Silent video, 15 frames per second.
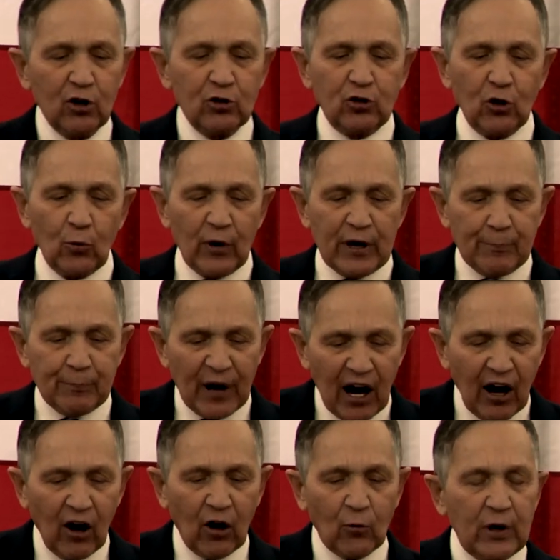to
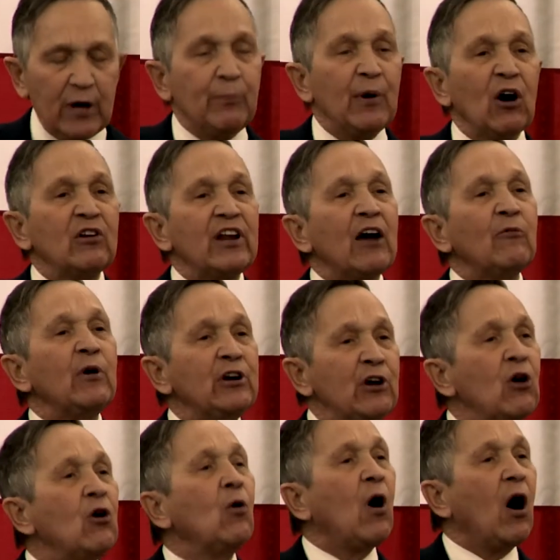repair, rebuild, and renew
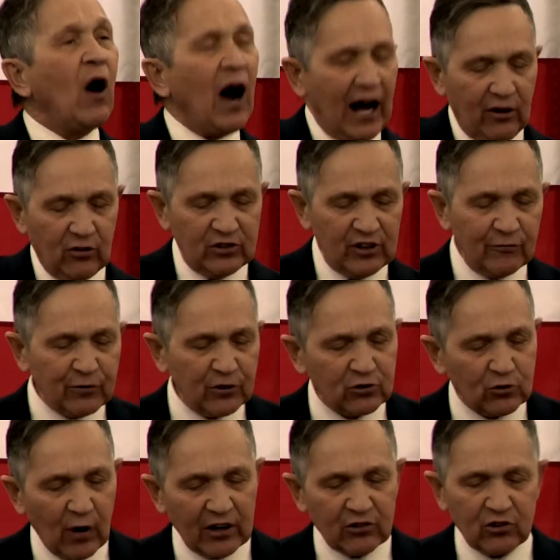Ohio's
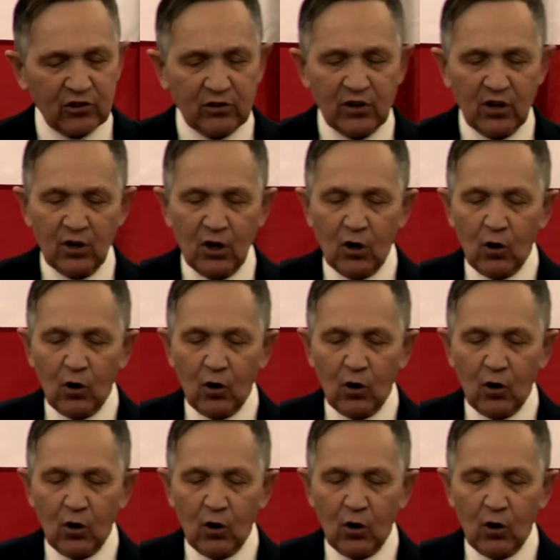infrastructure.